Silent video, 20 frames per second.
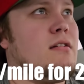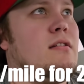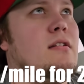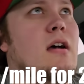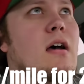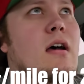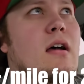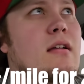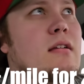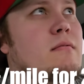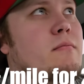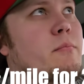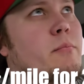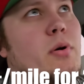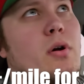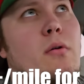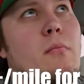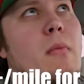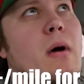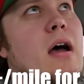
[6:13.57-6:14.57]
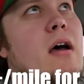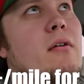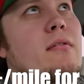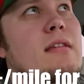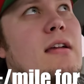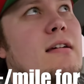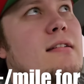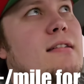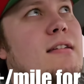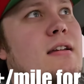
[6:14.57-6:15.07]
per mile
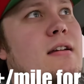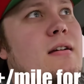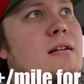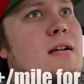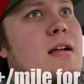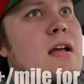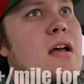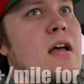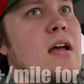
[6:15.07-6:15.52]
next year.